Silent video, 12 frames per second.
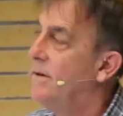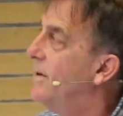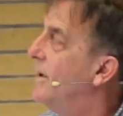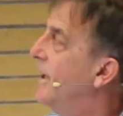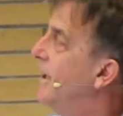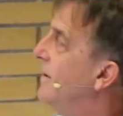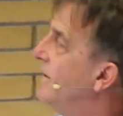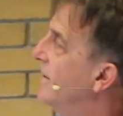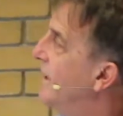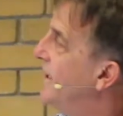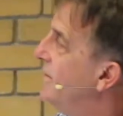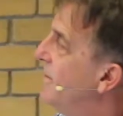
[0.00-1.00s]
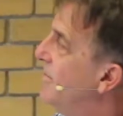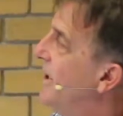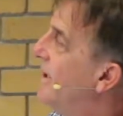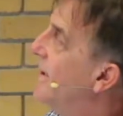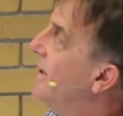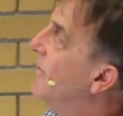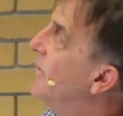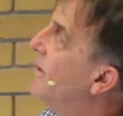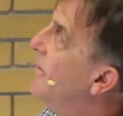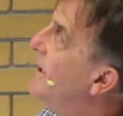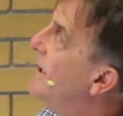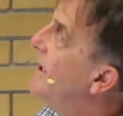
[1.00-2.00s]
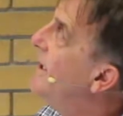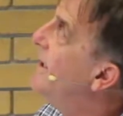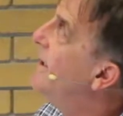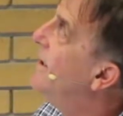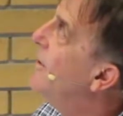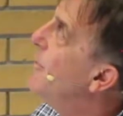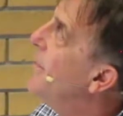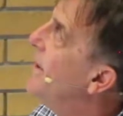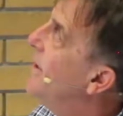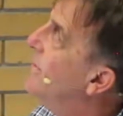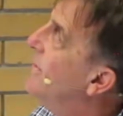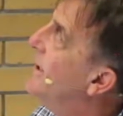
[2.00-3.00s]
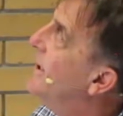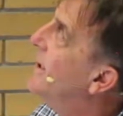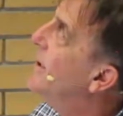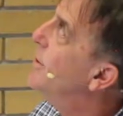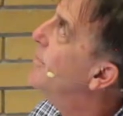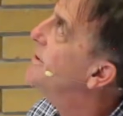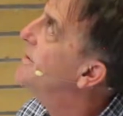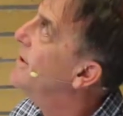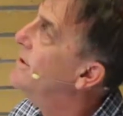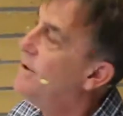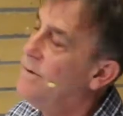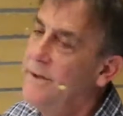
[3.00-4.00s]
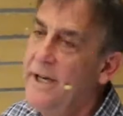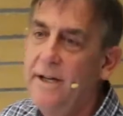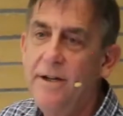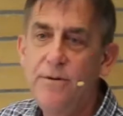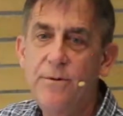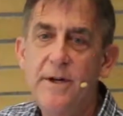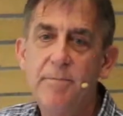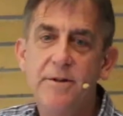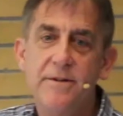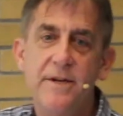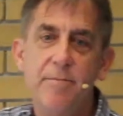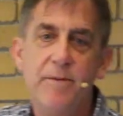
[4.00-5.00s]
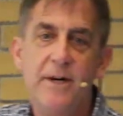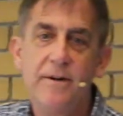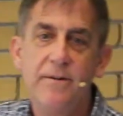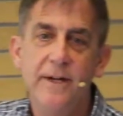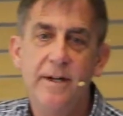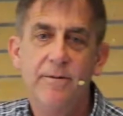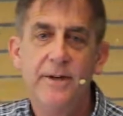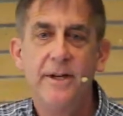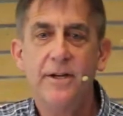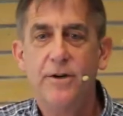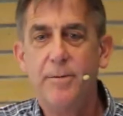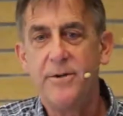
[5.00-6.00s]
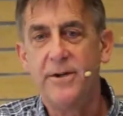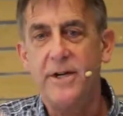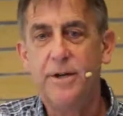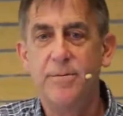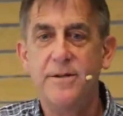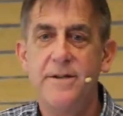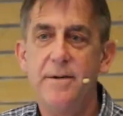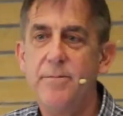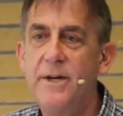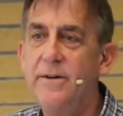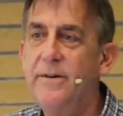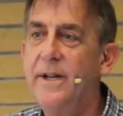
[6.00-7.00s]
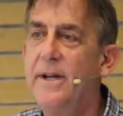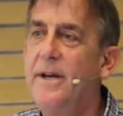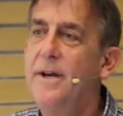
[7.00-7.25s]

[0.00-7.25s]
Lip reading: right? So that's what Mel did. What we did is we did 100% whole wheat and 20% buckwheat. We can go up to 100% buckwheat.